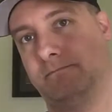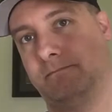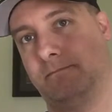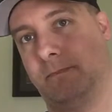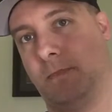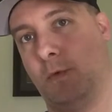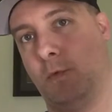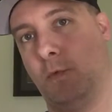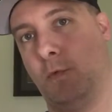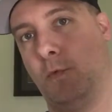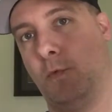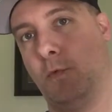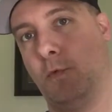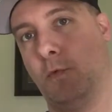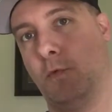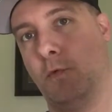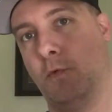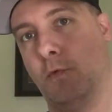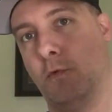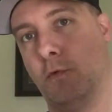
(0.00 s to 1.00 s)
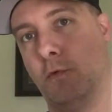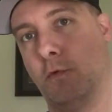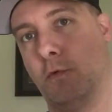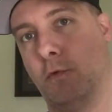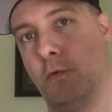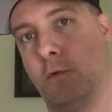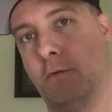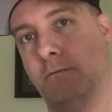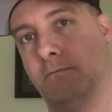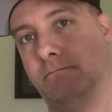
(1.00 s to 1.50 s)

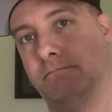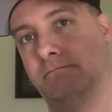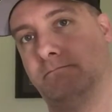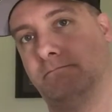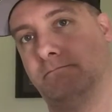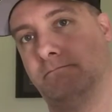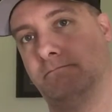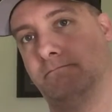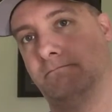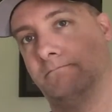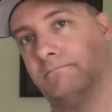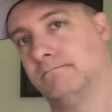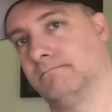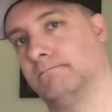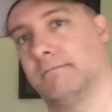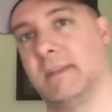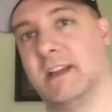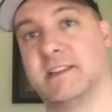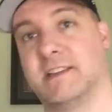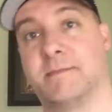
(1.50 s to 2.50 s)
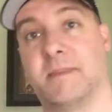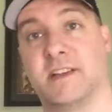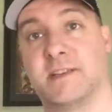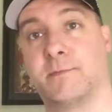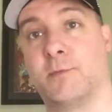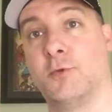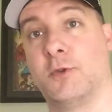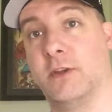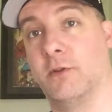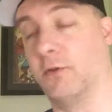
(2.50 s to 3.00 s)
Ooh. That's my
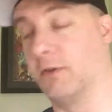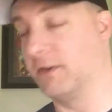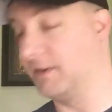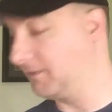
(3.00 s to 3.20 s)
spooky noise.